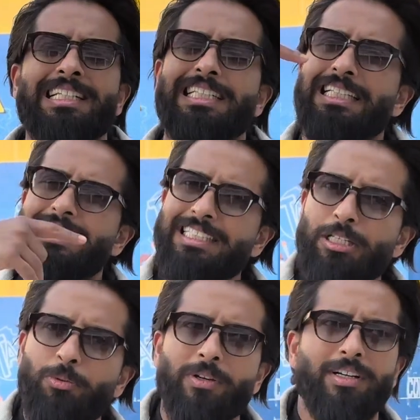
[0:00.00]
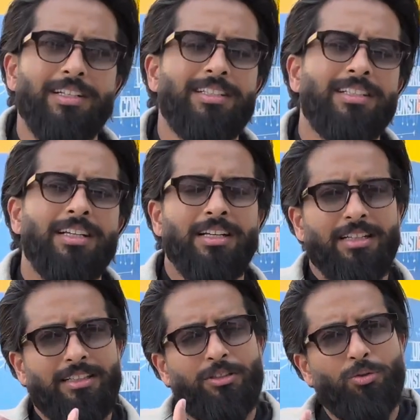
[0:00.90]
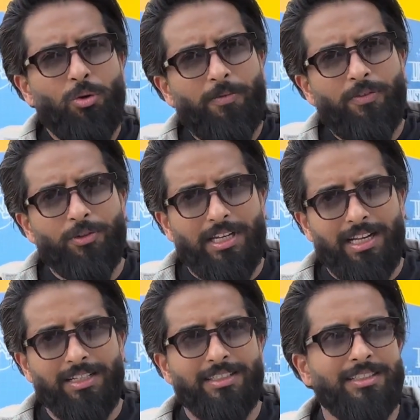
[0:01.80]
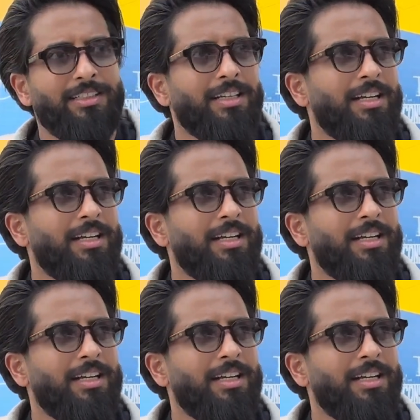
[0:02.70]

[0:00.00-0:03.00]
There's Sea World. There's a group of hotels.